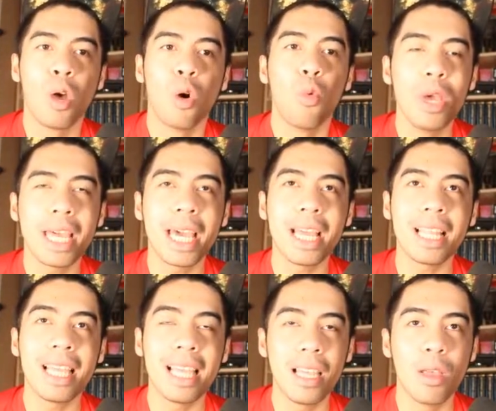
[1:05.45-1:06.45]
We
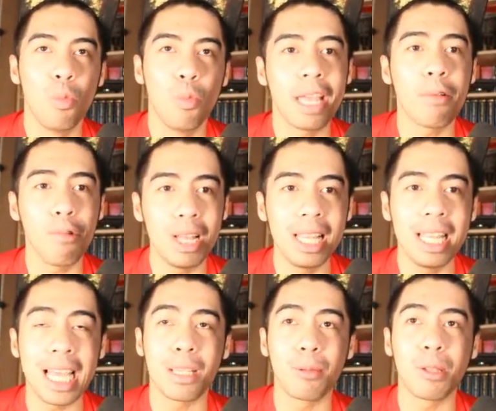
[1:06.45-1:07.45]
can we can really
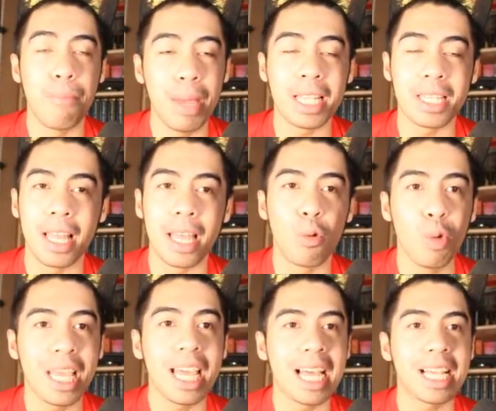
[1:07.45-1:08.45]
get something big today. We
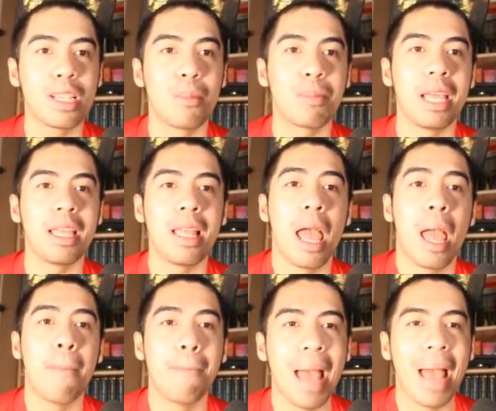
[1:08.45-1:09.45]
can get something
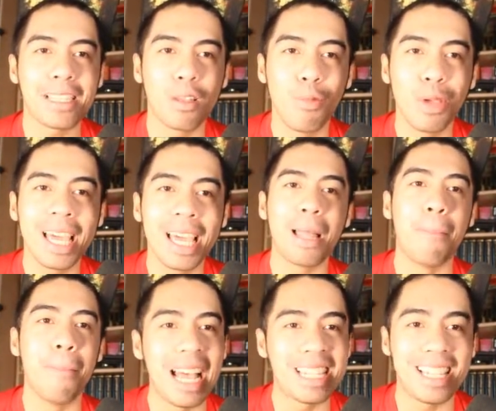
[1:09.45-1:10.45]
massive. We could get a
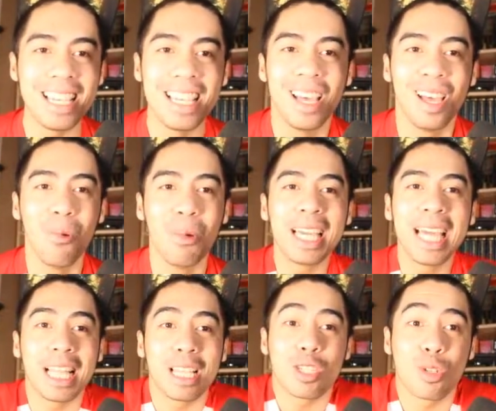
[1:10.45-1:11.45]
Messi. We could
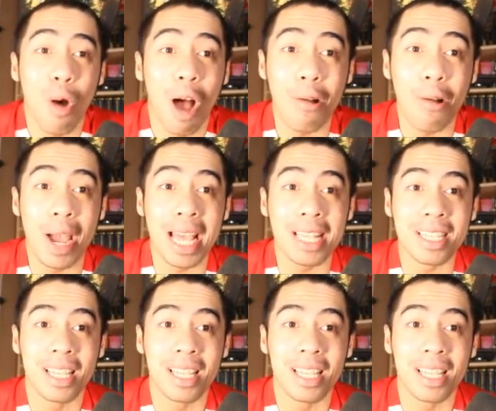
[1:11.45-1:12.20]
get a Suarez.